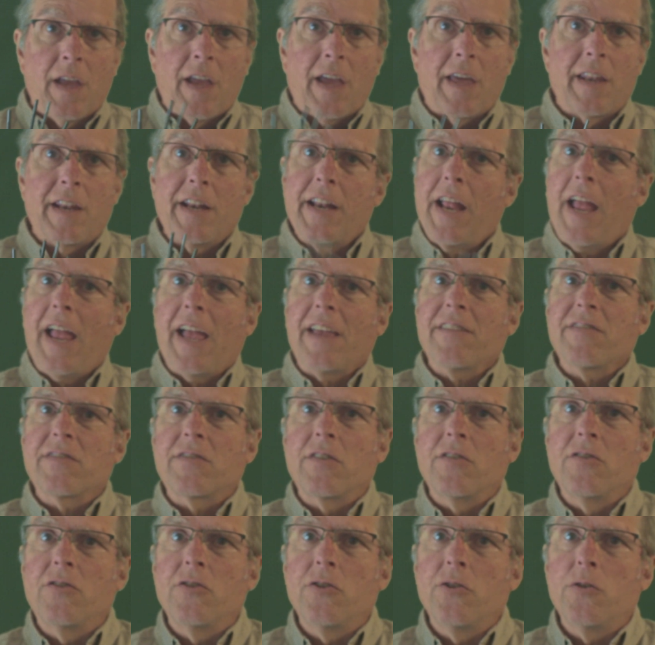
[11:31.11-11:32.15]
And it has
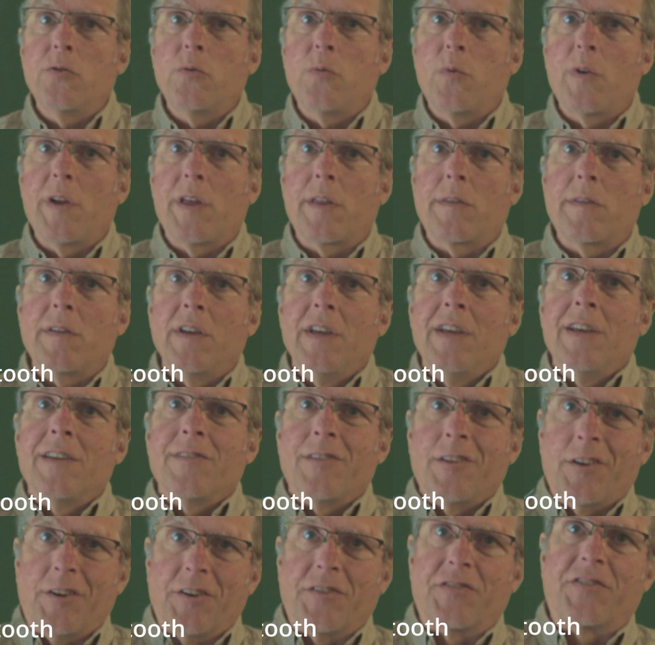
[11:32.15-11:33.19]
to do with
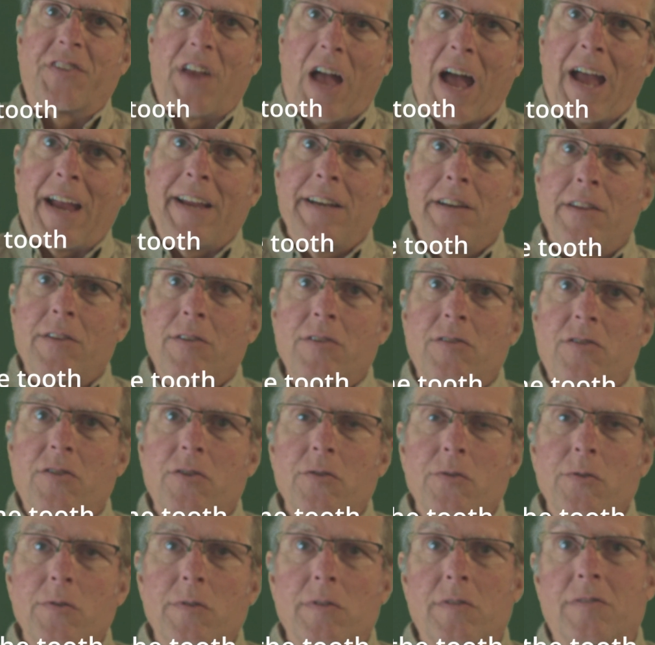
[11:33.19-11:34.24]
the design of the
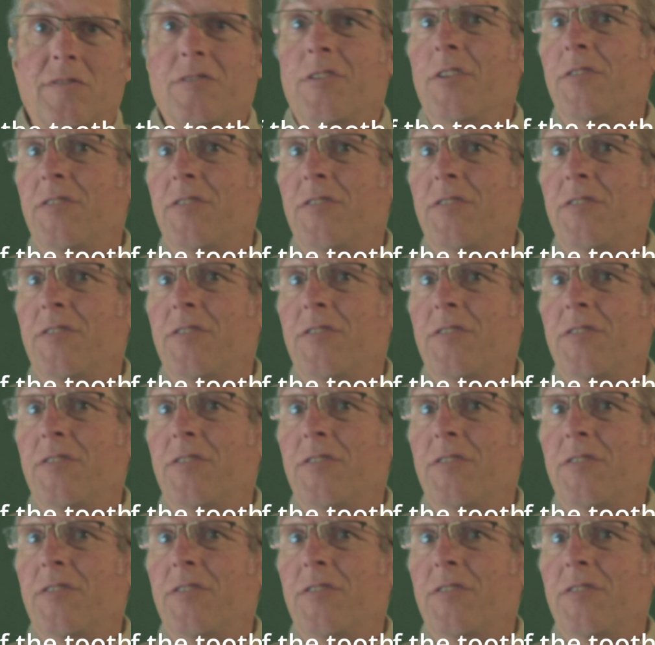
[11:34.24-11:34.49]
tooth,